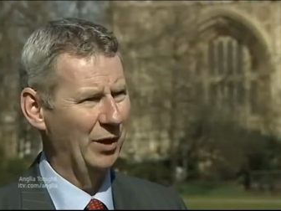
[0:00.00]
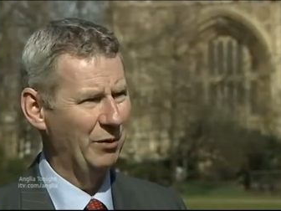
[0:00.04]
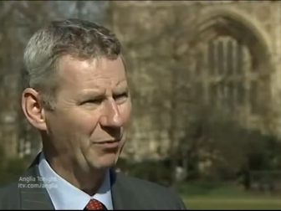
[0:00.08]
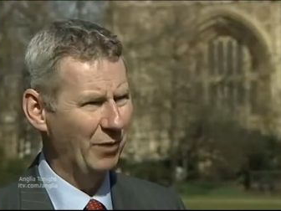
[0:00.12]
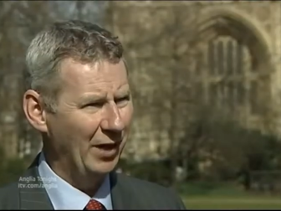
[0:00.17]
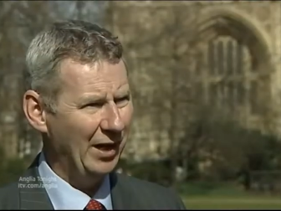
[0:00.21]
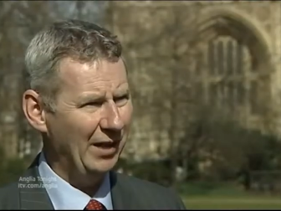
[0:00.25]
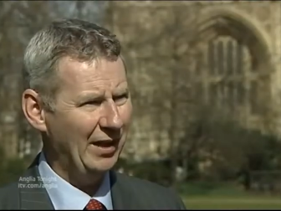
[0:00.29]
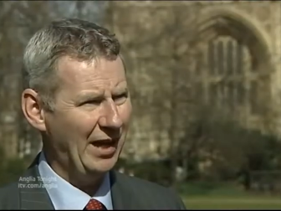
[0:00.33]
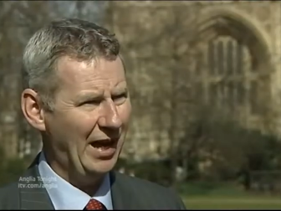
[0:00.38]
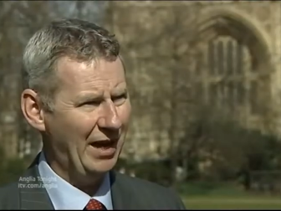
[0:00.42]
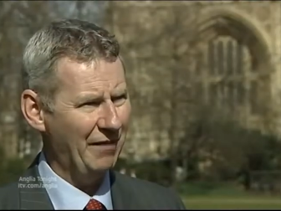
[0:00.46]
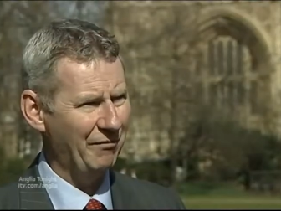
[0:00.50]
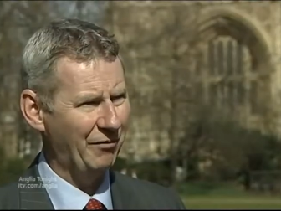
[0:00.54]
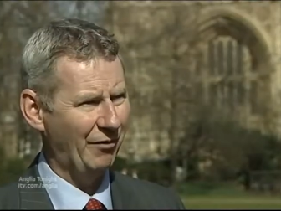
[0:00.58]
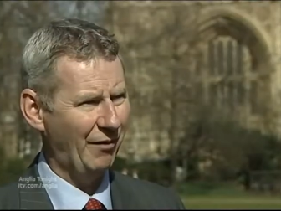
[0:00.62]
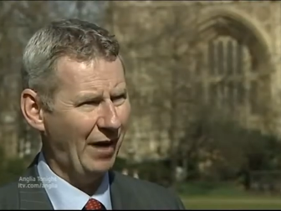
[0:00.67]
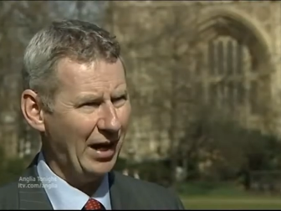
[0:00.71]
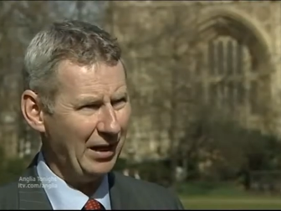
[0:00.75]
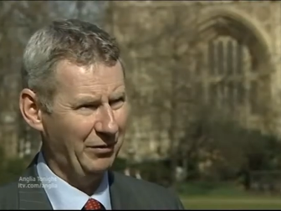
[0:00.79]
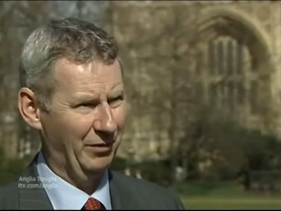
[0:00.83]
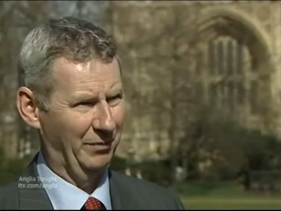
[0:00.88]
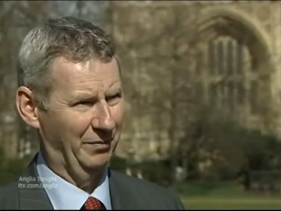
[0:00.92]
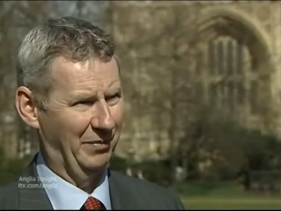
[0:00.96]
We will have
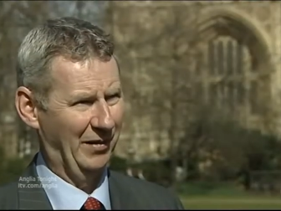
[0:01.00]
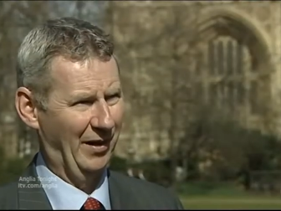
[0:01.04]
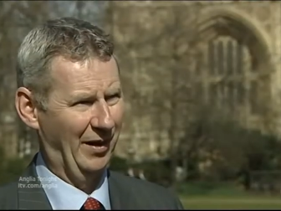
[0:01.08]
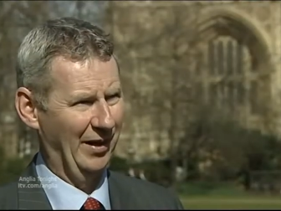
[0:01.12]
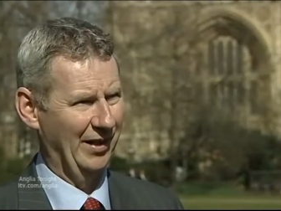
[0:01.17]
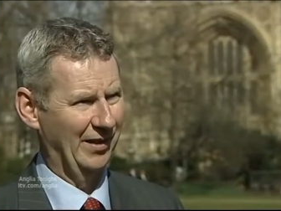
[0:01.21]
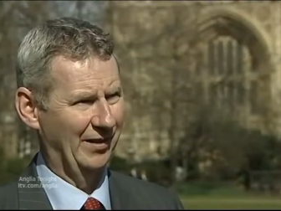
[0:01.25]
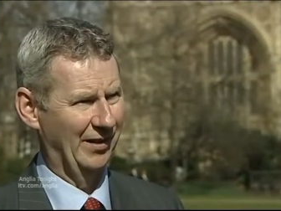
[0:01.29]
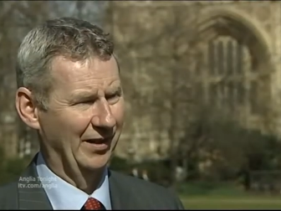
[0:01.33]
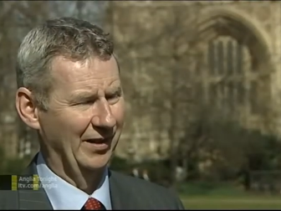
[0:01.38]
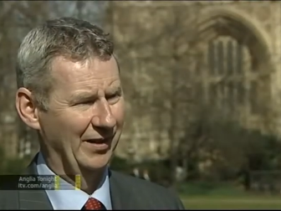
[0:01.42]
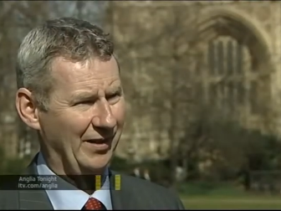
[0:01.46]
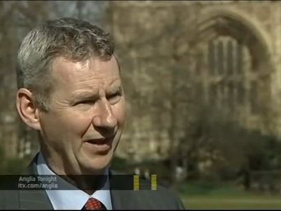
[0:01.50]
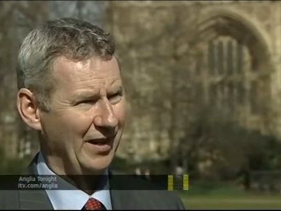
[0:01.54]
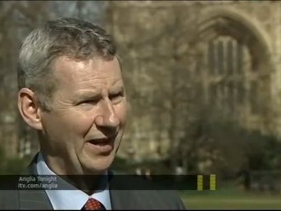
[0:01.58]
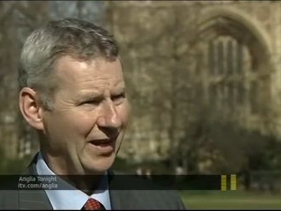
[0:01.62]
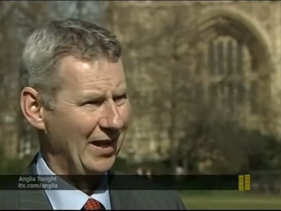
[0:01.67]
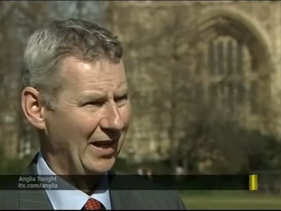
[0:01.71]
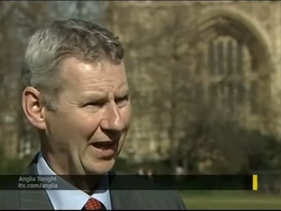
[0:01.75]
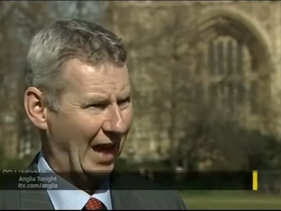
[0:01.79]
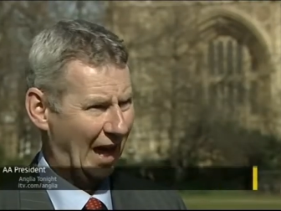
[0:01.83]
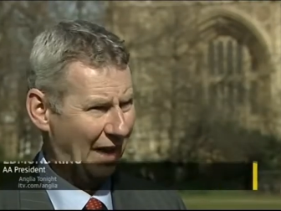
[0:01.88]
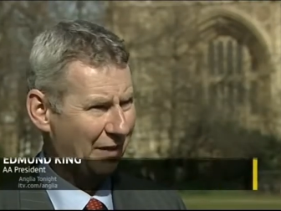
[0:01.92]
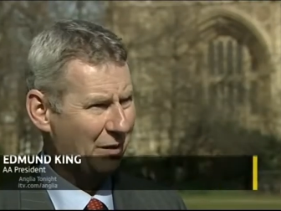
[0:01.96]
record prices
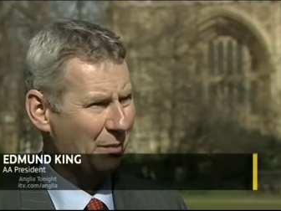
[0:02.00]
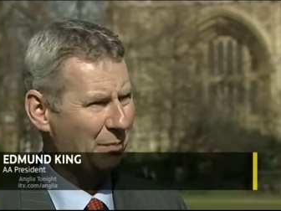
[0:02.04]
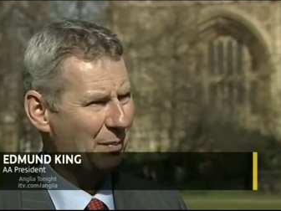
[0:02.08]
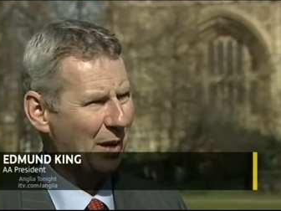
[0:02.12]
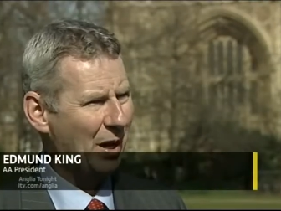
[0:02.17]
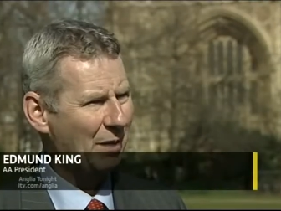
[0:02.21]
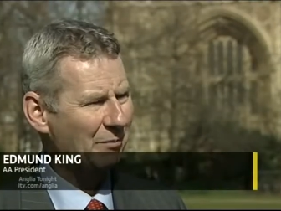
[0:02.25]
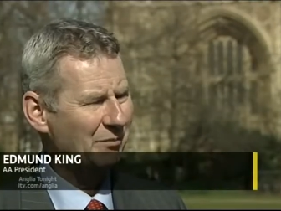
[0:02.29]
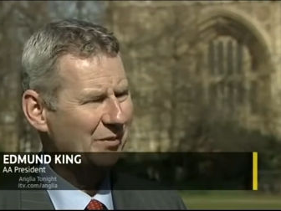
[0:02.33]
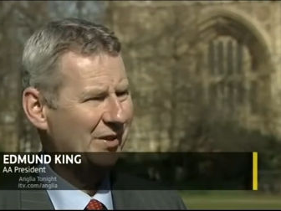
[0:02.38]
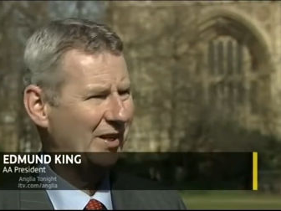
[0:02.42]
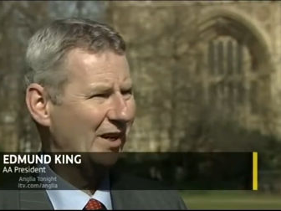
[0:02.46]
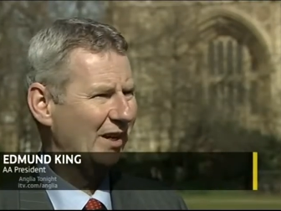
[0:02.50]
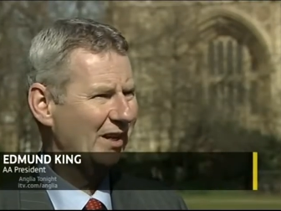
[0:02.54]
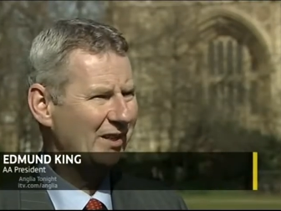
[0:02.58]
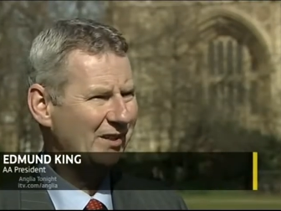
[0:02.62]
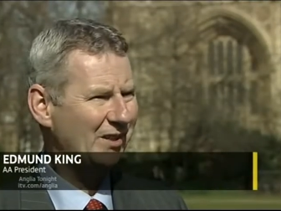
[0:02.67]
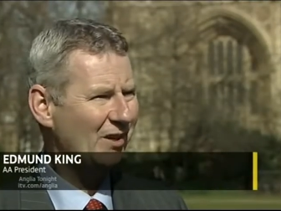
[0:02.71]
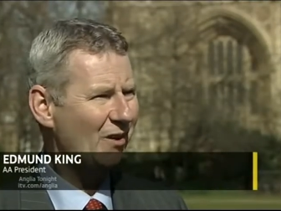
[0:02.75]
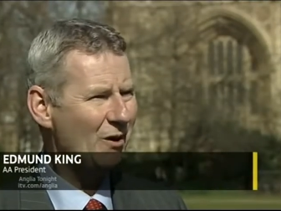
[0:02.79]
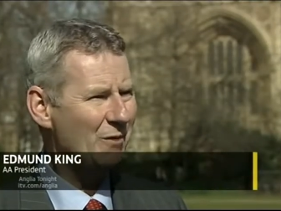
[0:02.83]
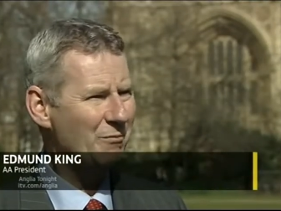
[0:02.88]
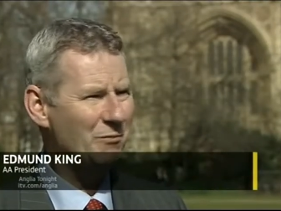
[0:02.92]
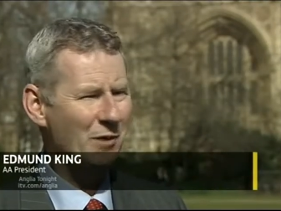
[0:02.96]
at the pumps at a
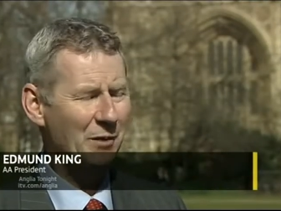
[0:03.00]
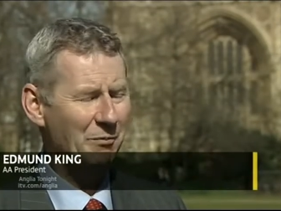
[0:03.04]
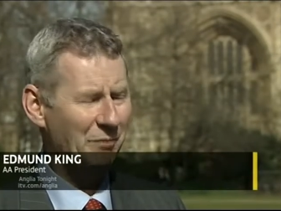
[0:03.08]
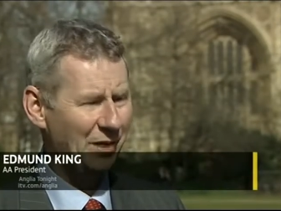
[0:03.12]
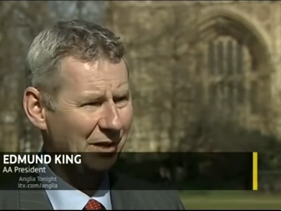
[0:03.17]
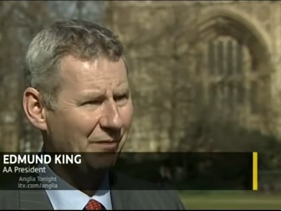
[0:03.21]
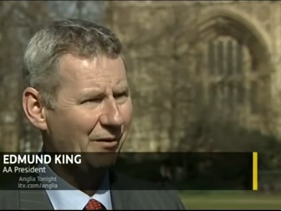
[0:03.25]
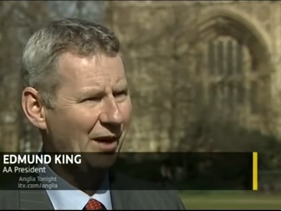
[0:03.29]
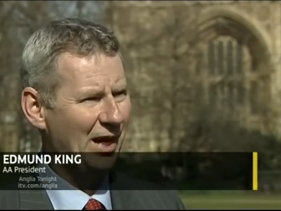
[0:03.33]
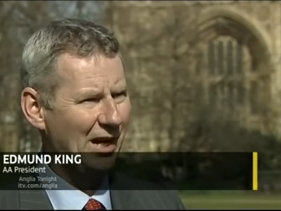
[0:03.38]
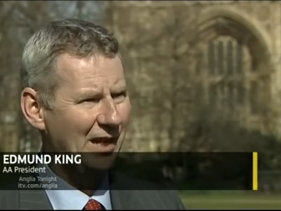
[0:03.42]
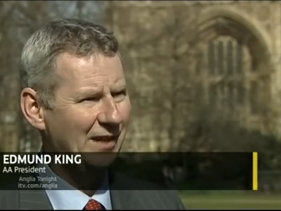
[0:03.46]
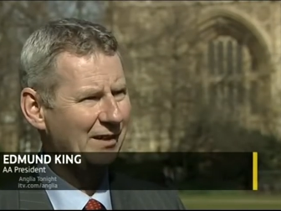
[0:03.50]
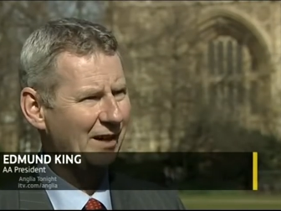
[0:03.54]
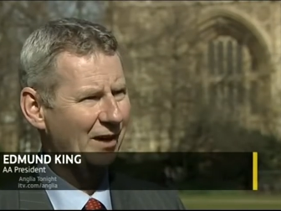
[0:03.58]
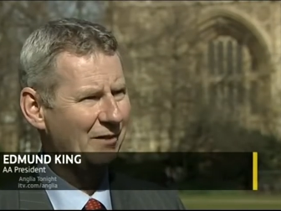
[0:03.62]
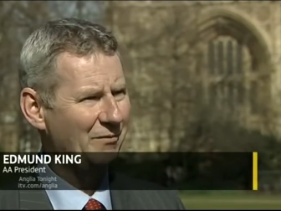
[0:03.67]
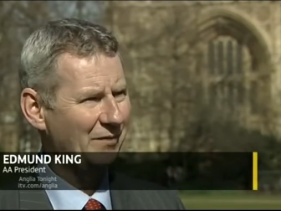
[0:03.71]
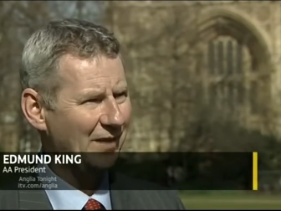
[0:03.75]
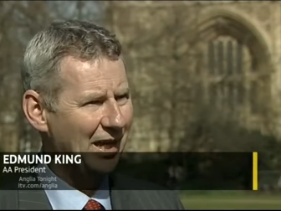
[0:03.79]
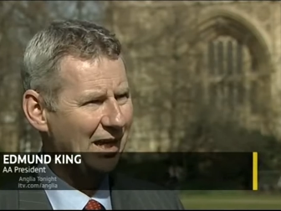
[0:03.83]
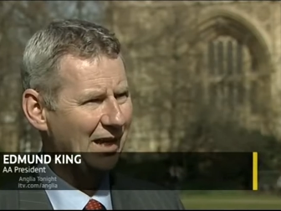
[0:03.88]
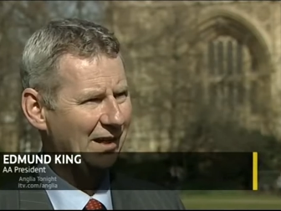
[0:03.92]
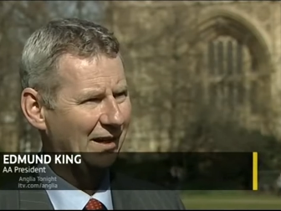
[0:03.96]
time when we really
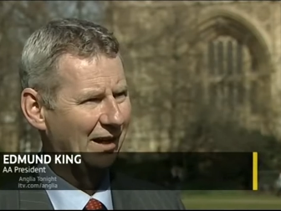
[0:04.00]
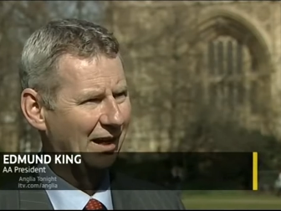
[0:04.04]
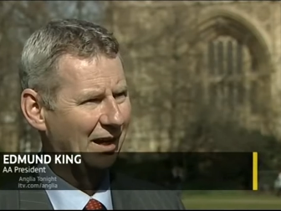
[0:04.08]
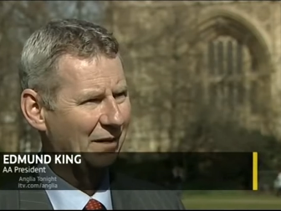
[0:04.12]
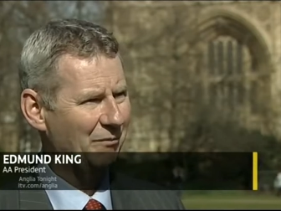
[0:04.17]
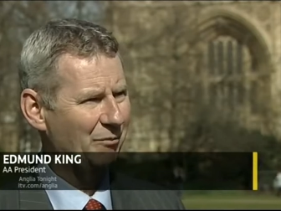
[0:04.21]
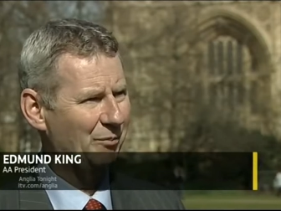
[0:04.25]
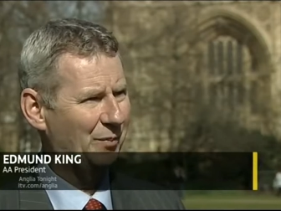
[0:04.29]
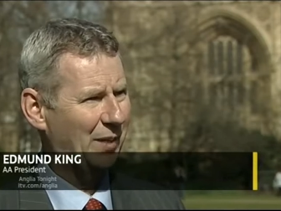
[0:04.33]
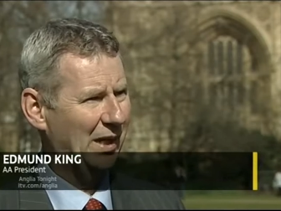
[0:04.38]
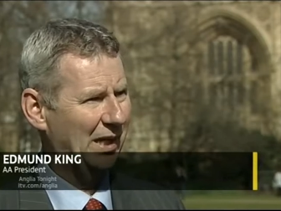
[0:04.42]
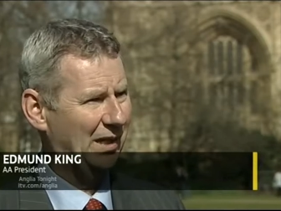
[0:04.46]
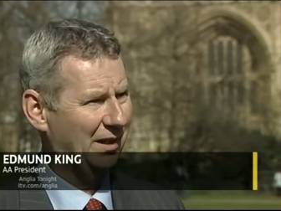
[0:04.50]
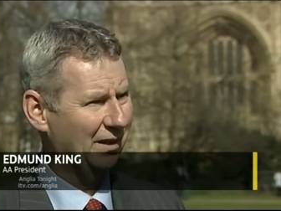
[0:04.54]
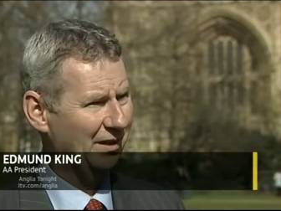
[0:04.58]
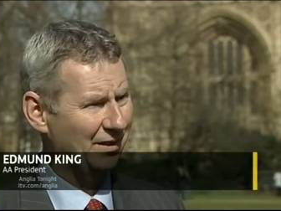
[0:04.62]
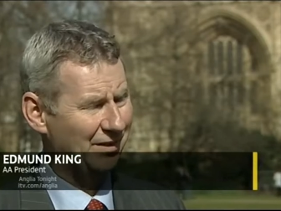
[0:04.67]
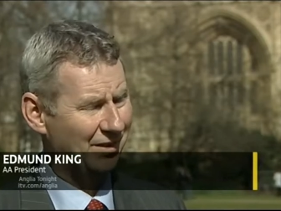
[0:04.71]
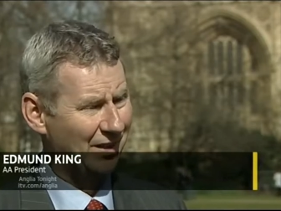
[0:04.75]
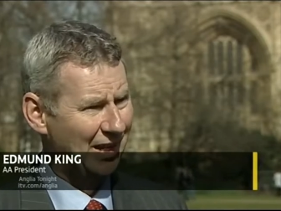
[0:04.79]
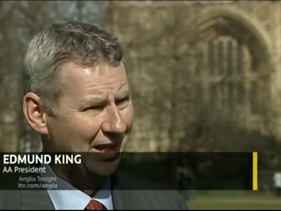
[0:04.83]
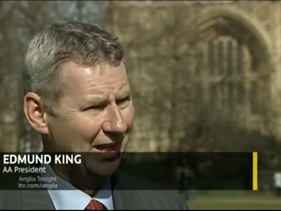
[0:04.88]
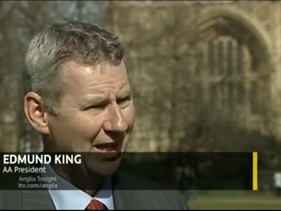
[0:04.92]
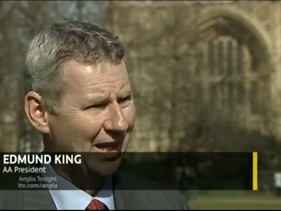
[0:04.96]
don't need it
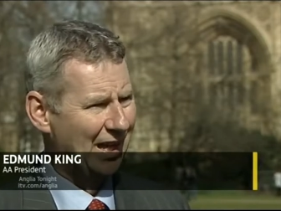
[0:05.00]
because